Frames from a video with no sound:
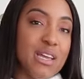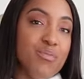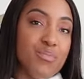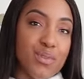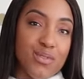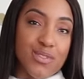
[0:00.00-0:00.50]

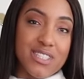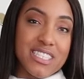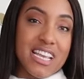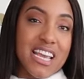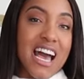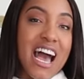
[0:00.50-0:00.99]
and
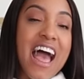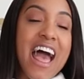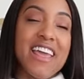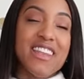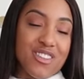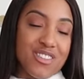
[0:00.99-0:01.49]
boots,
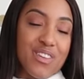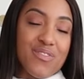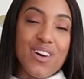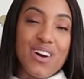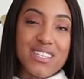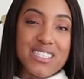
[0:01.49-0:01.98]
I know that
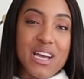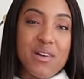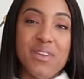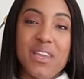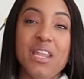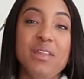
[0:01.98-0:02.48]
fall is
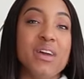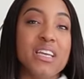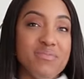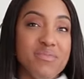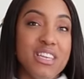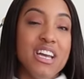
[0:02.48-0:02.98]
coming, and it
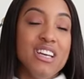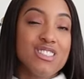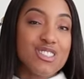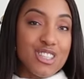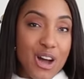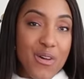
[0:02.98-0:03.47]
makes me
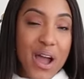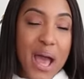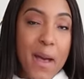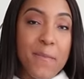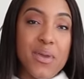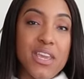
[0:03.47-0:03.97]
so
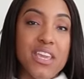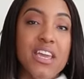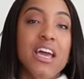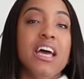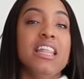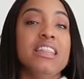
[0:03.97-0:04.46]

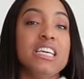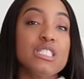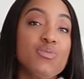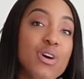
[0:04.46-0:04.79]
happy. This